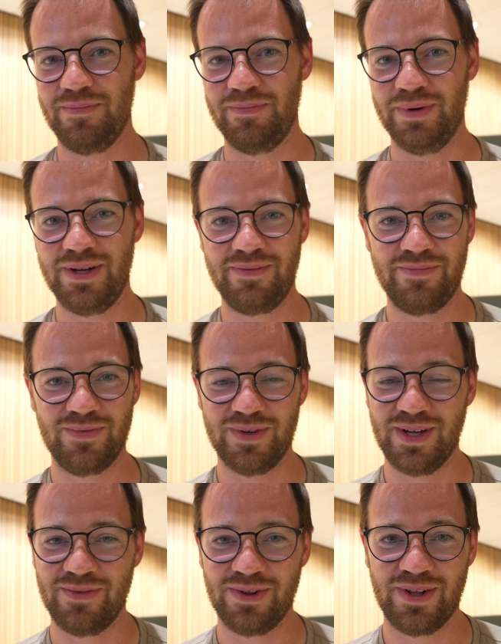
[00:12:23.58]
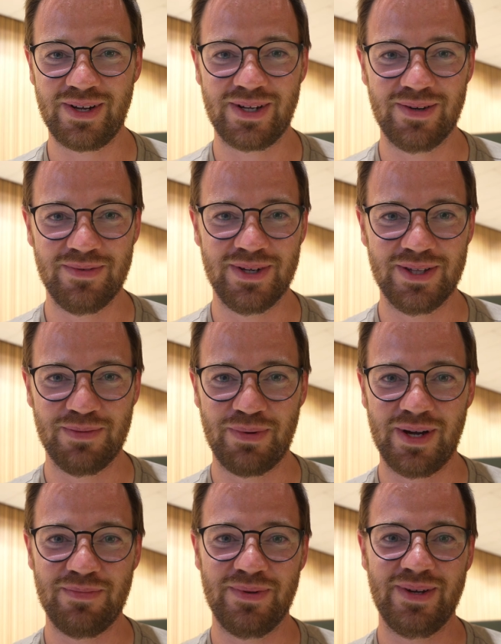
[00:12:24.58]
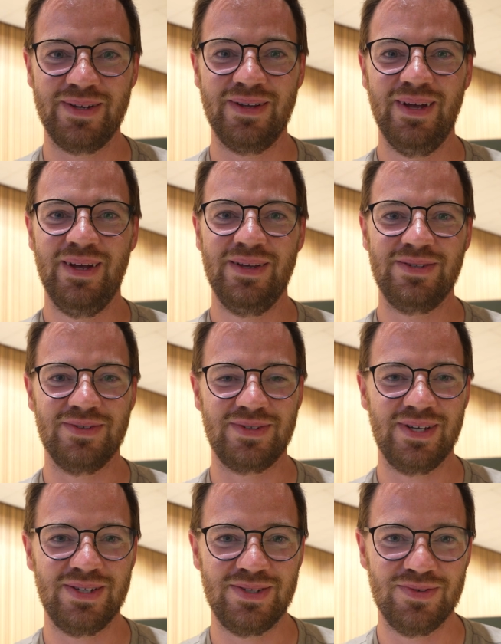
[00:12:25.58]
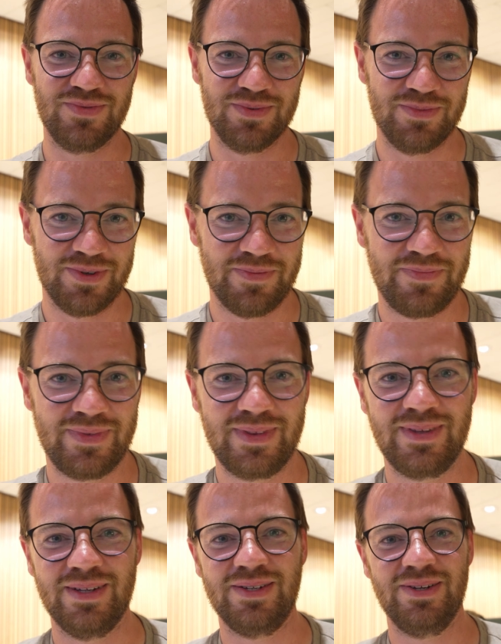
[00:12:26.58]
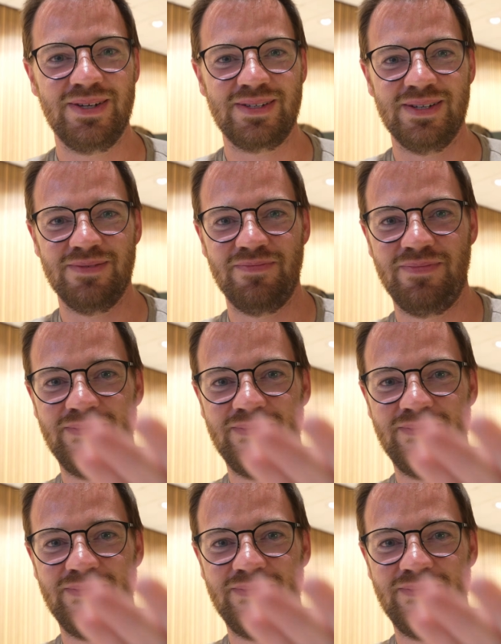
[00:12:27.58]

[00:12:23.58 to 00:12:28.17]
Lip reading: But we have a lot coming down the pipeline, so stay tuned for more. Until next time.